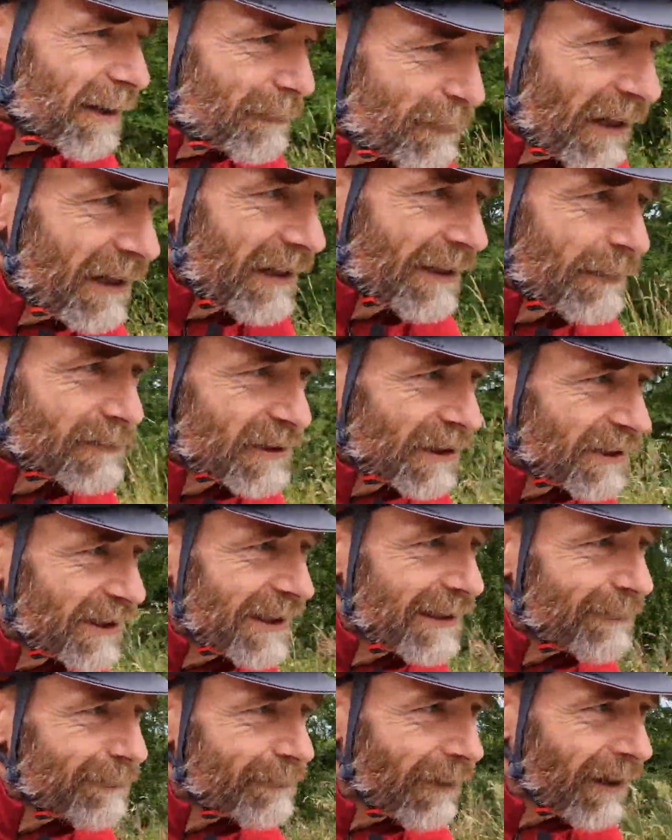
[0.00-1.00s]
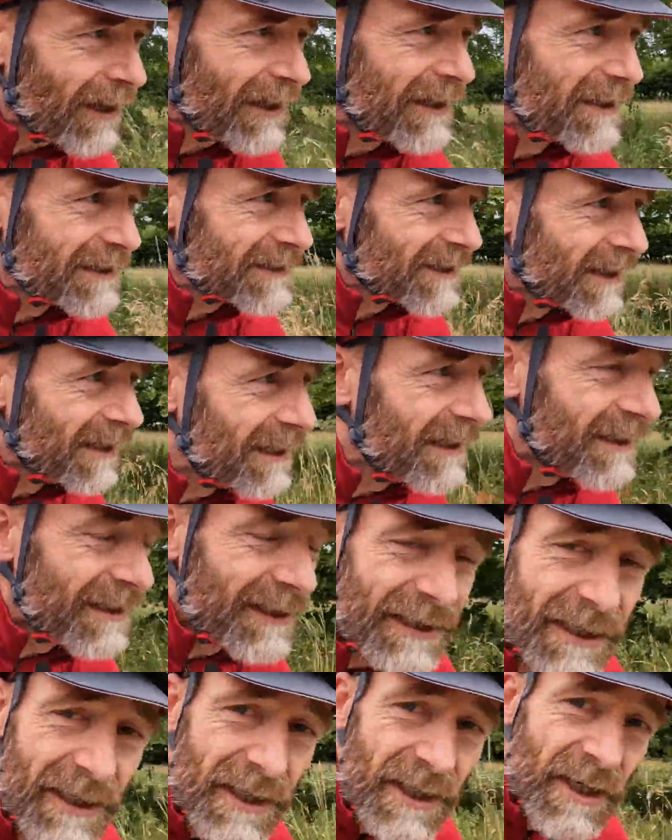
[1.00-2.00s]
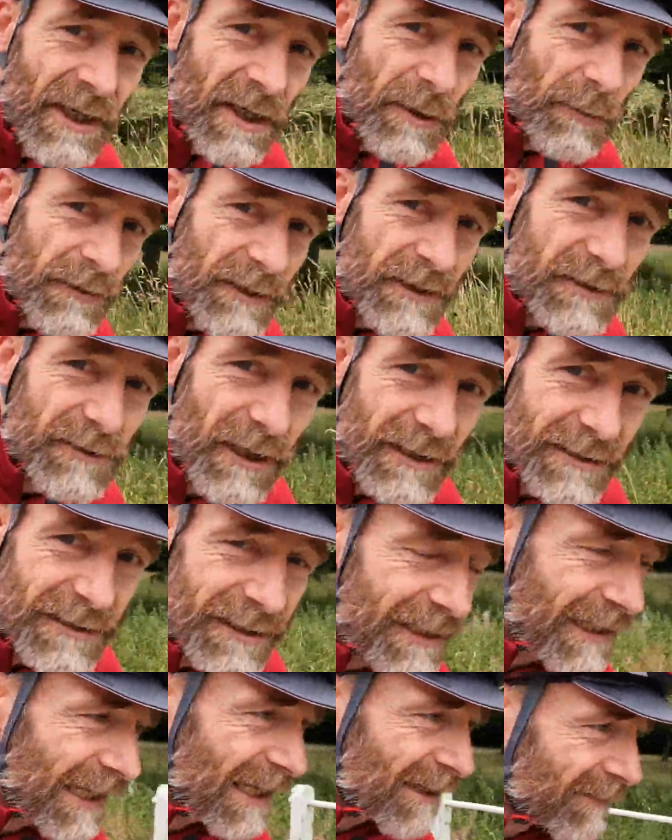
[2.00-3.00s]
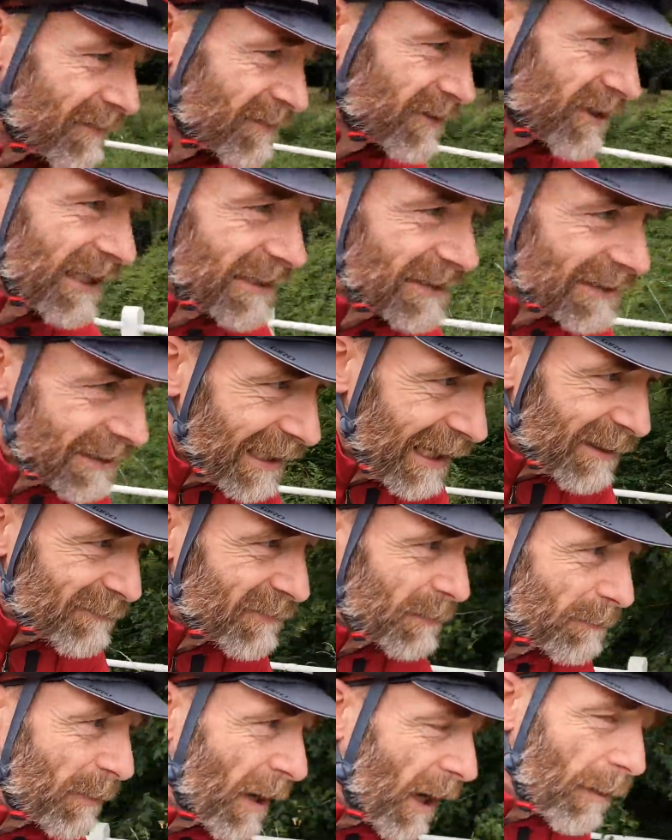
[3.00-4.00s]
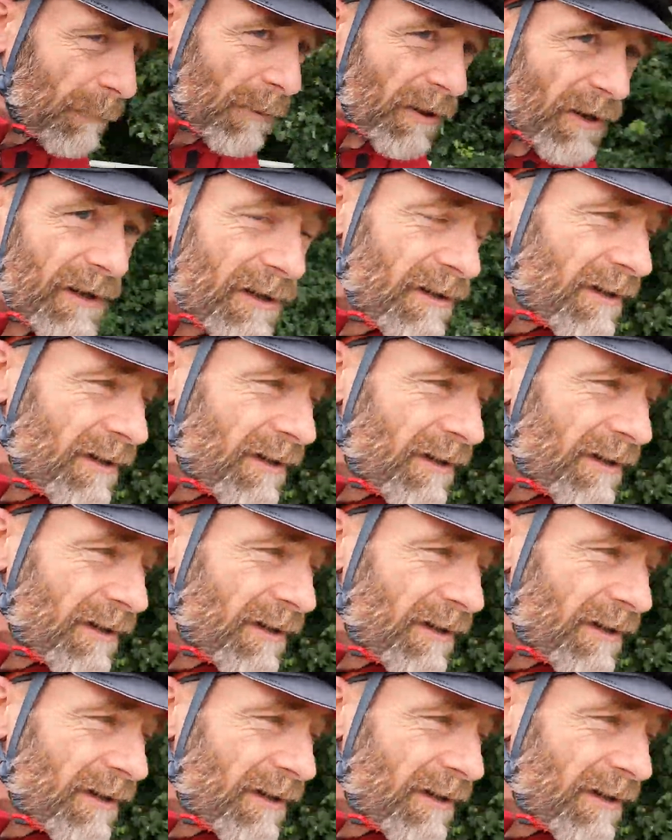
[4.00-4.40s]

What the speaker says: And apparently there was a near riot when they tried to change the name of the pub